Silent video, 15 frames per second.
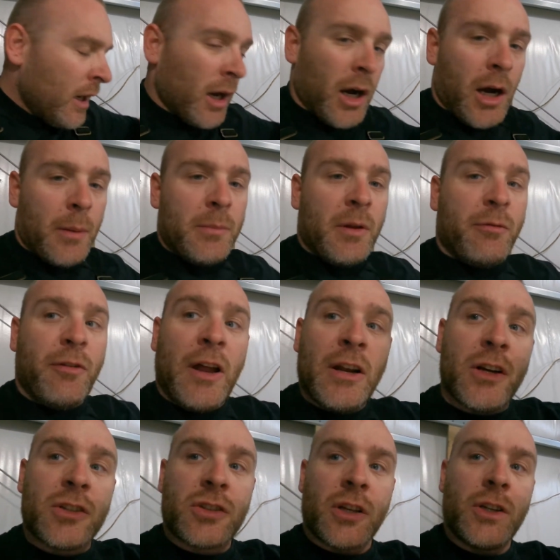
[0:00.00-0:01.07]
The
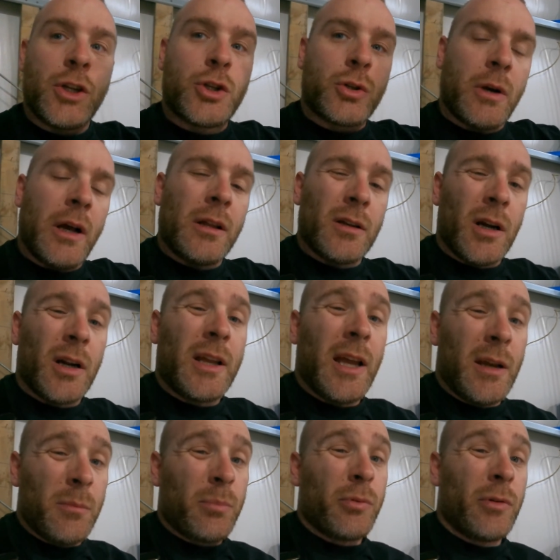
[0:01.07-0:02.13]
fenders on the trailer are
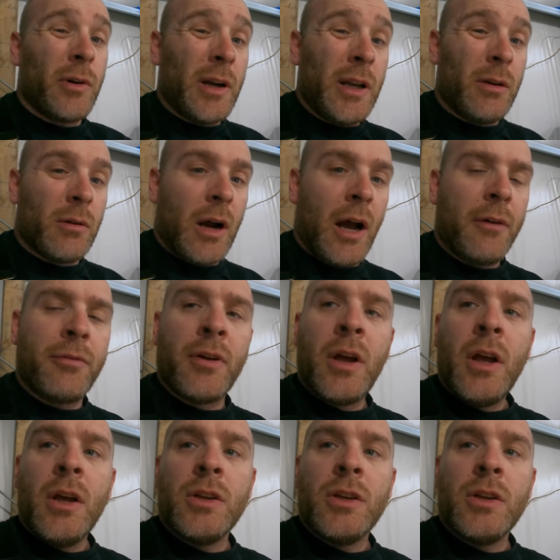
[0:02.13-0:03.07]
getting pretty rough,